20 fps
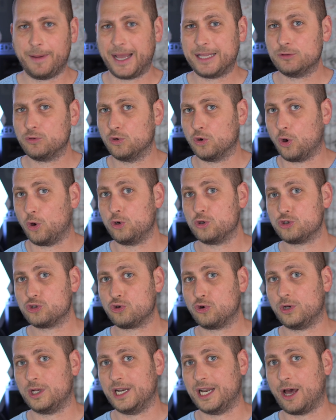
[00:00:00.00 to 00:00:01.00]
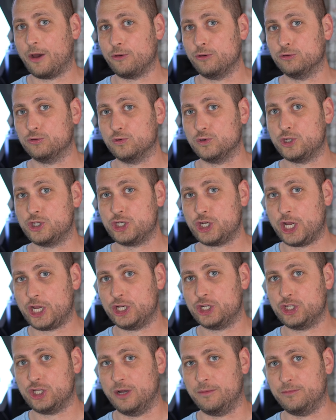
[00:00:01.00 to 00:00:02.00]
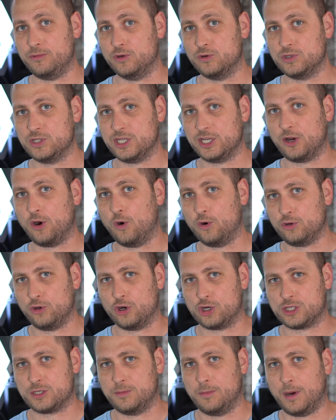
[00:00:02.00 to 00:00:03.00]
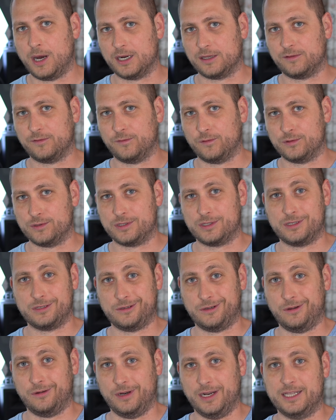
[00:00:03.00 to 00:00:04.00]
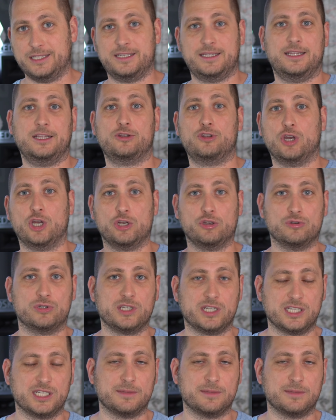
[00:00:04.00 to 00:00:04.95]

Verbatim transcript: band will also allow you to change the music on your smartphone so let's say that you're using